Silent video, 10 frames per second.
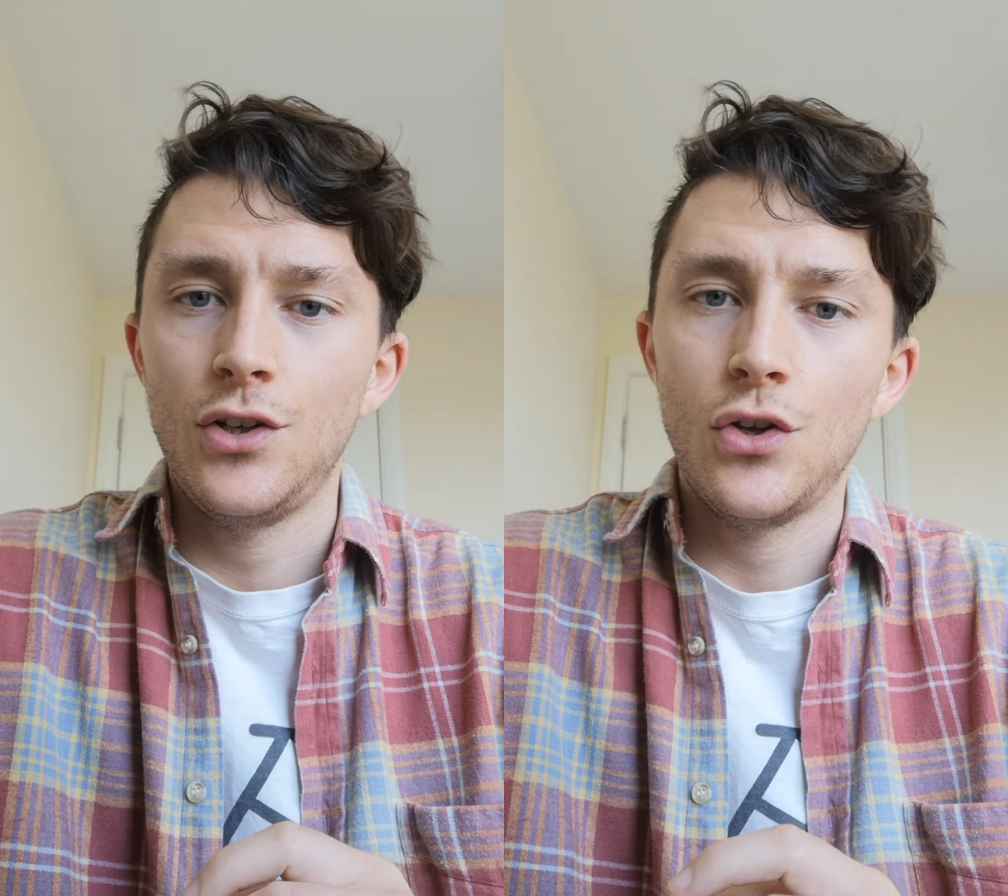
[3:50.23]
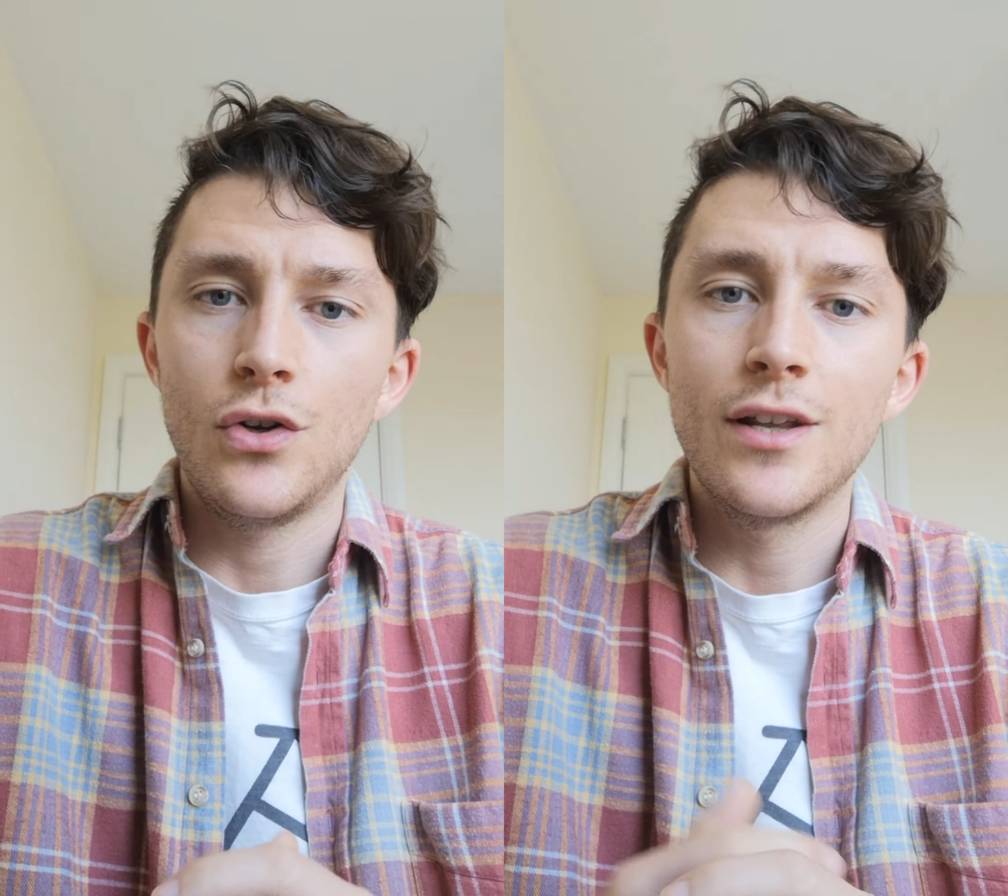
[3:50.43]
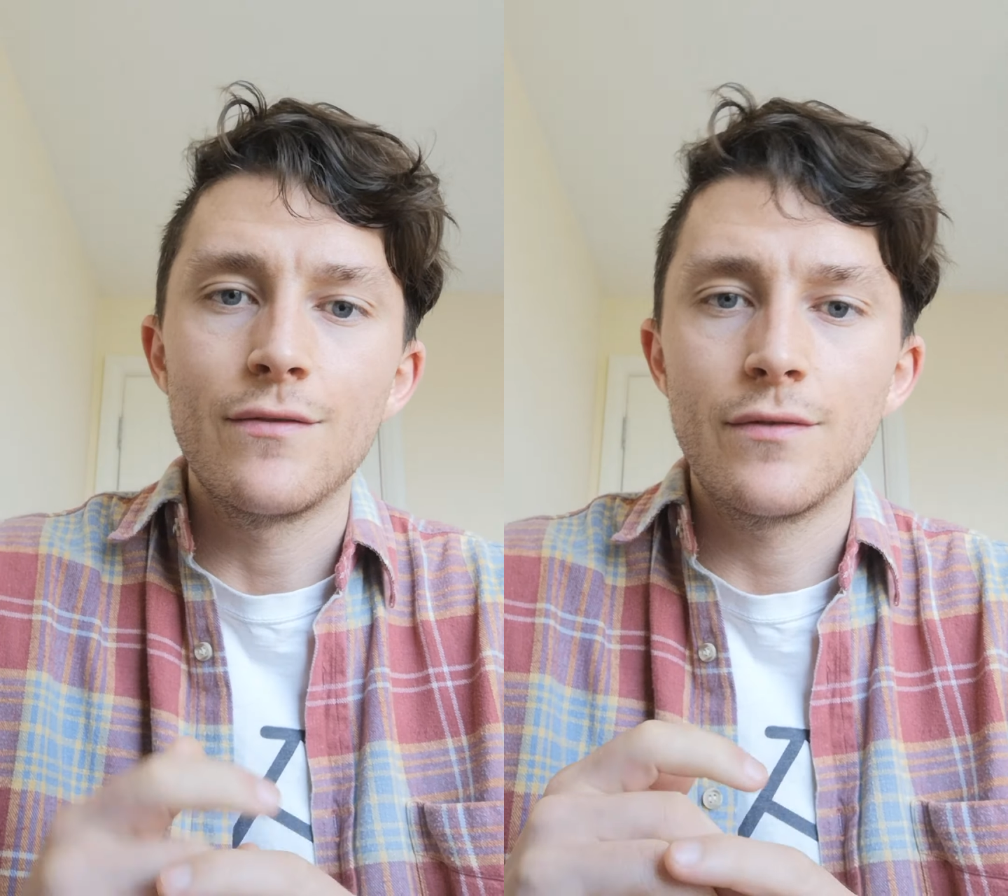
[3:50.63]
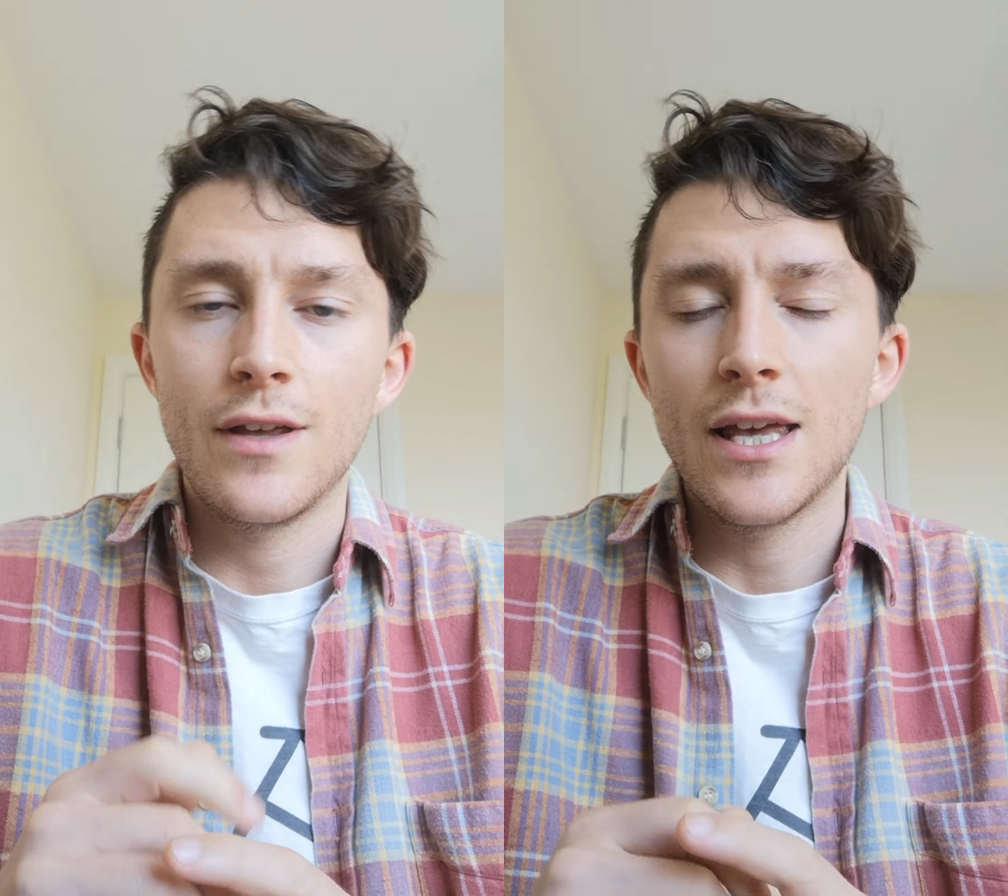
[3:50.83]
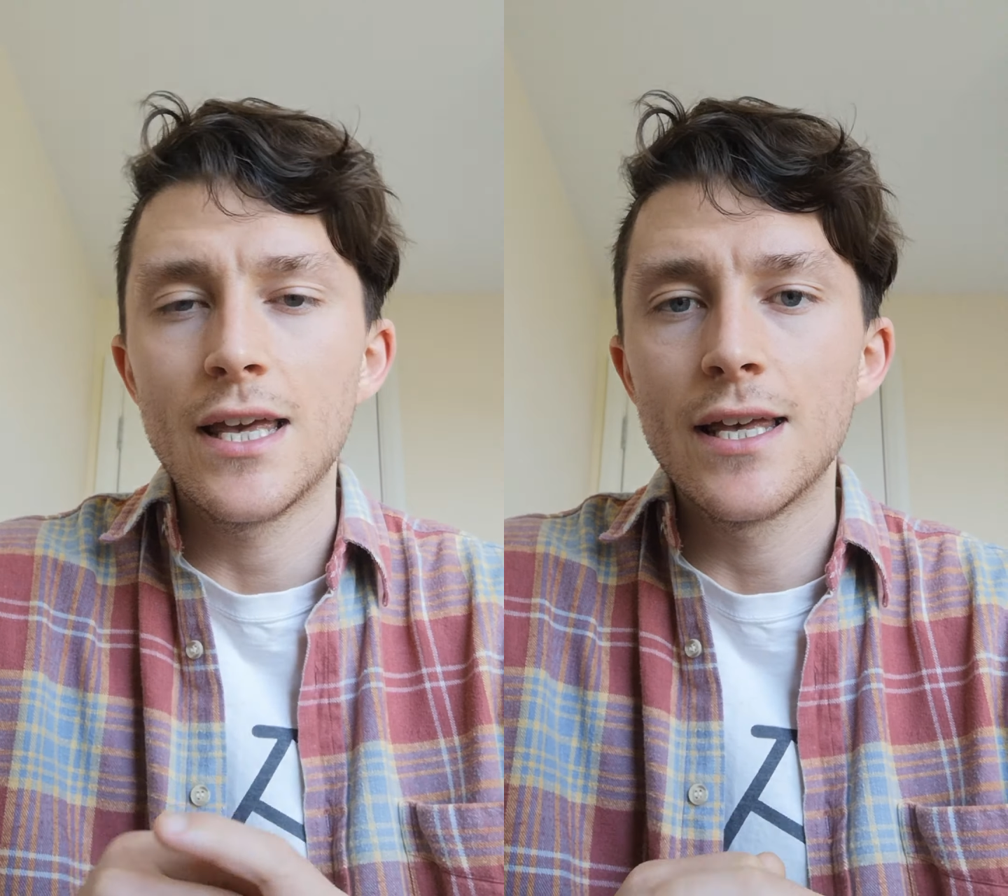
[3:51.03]
you live
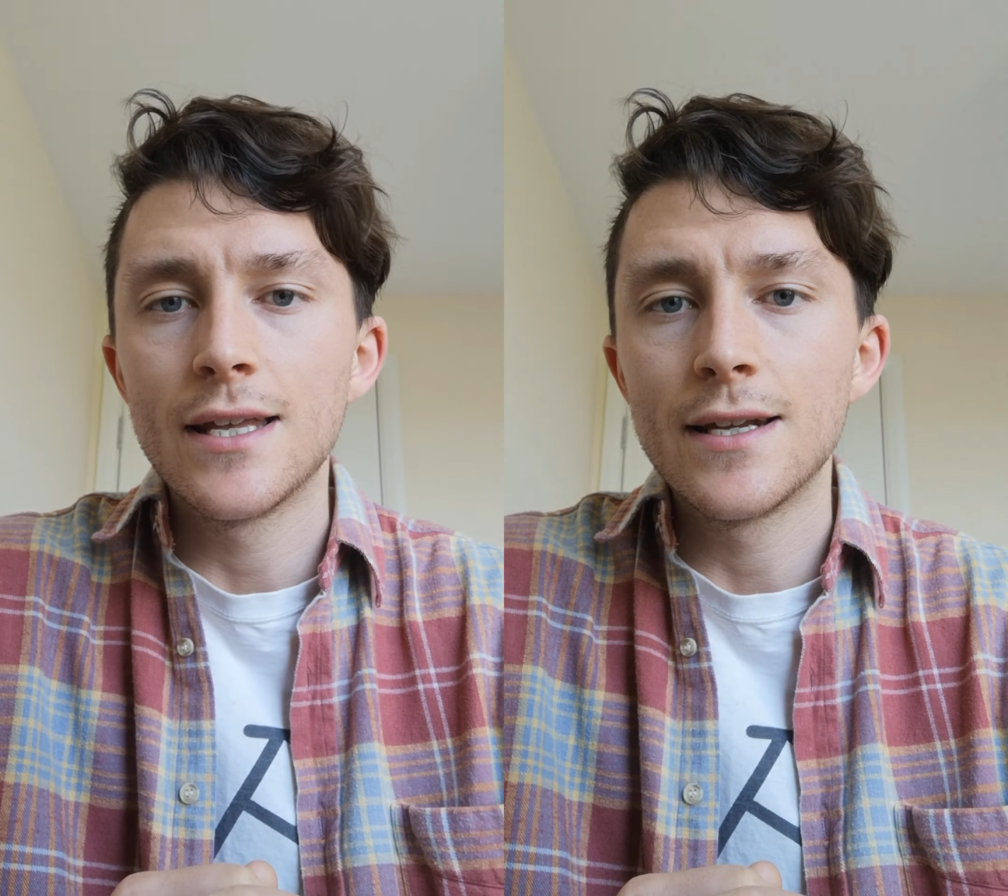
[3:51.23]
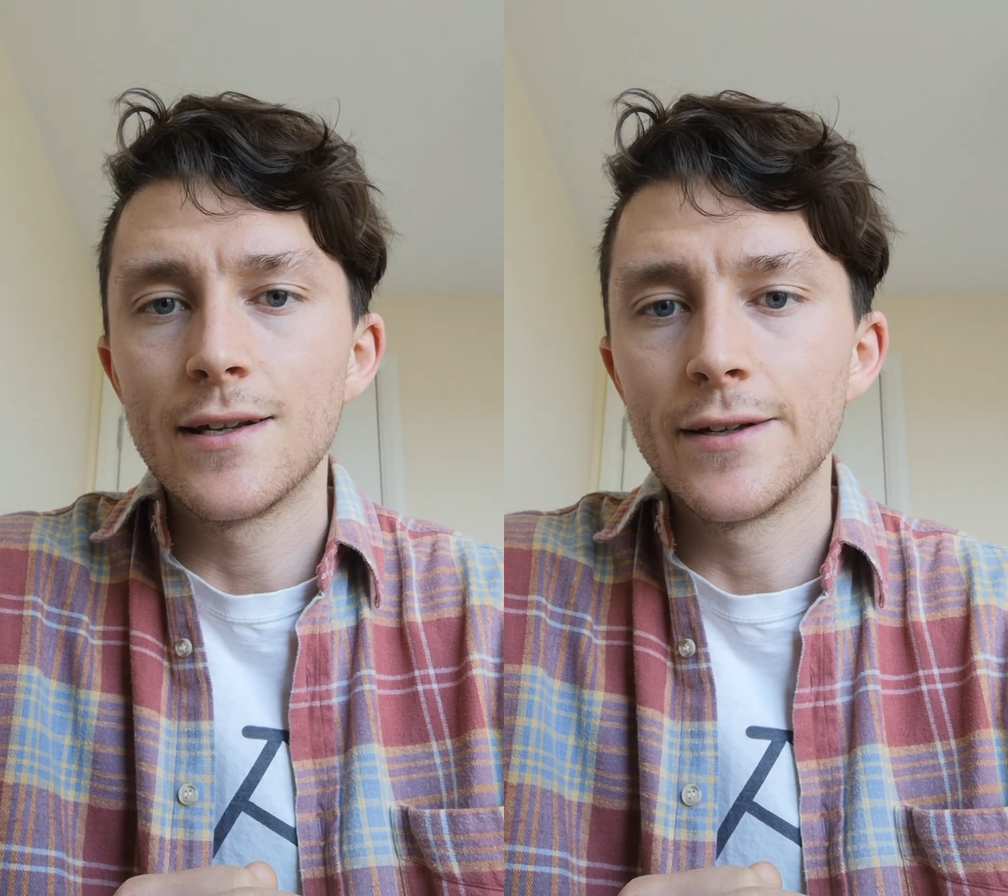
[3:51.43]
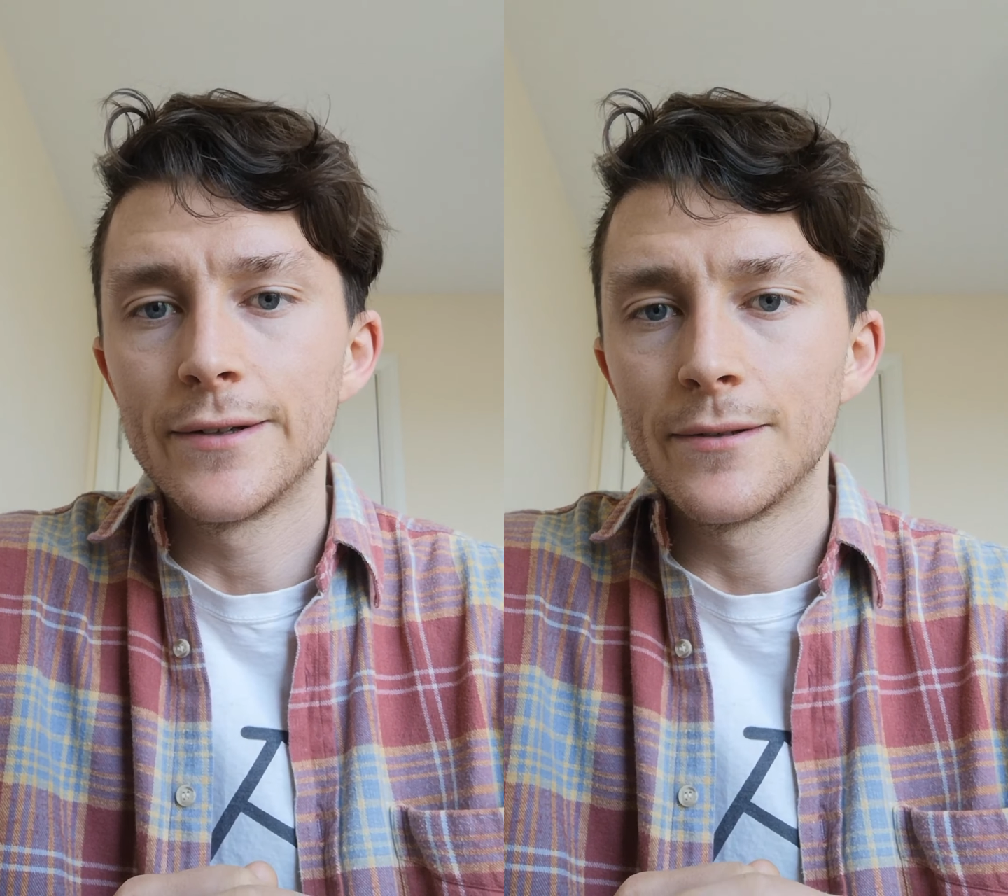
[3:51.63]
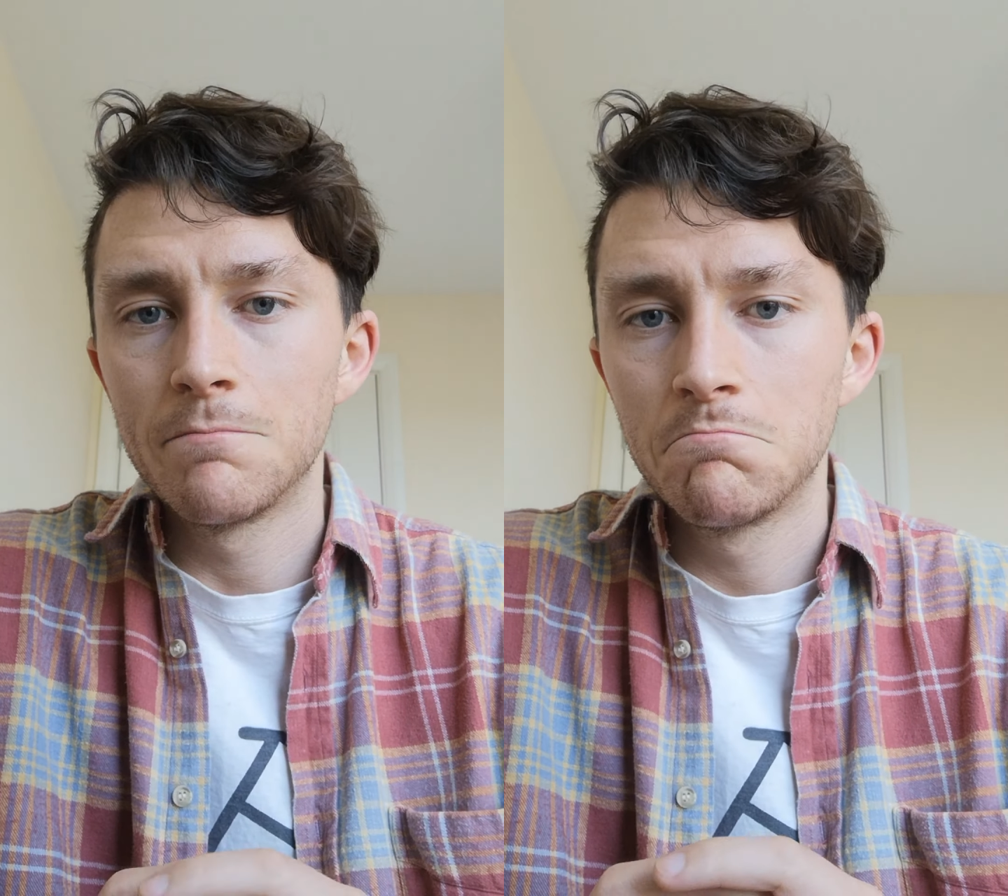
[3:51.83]
in